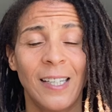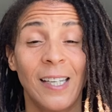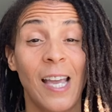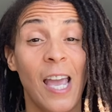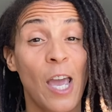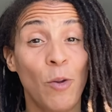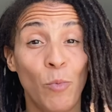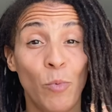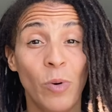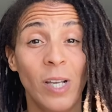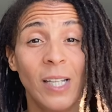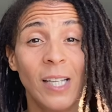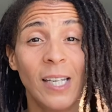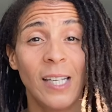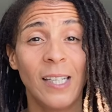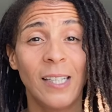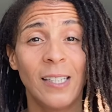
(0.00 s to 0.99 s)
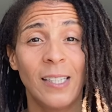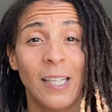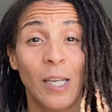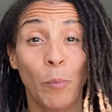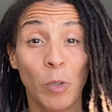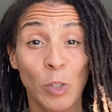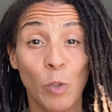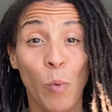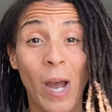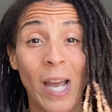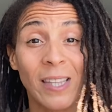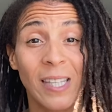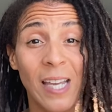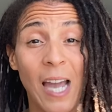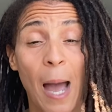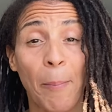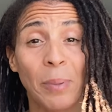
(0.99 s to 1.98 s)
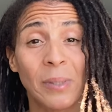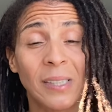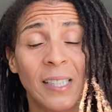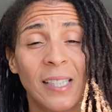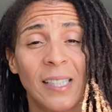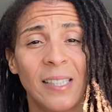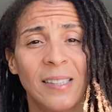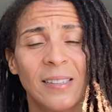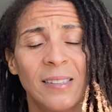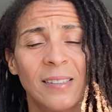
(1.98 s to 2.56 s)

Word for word: And really, it was quite the opposite.